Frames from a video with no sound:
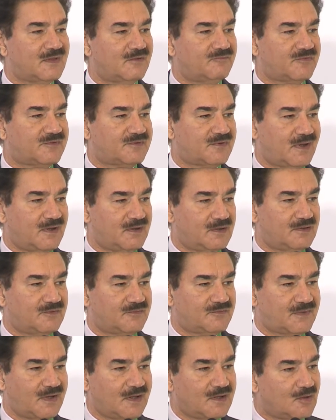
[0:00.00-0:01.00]
have
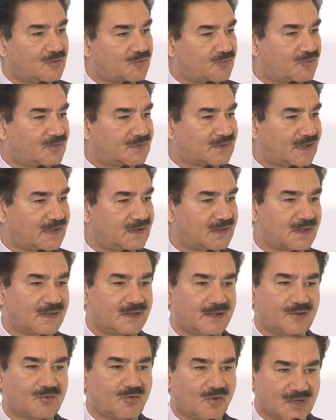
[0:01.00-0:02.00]
stranglehold the
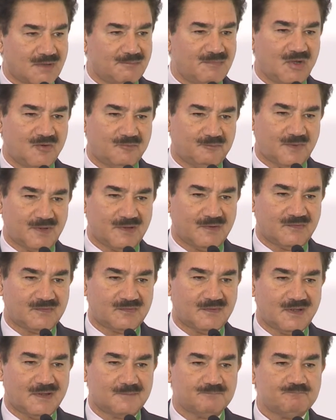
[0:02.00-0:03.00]
entire economy of
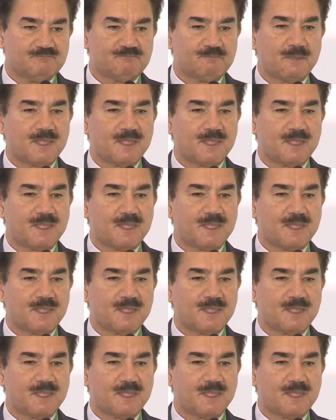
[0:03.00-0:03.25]
Pakistan.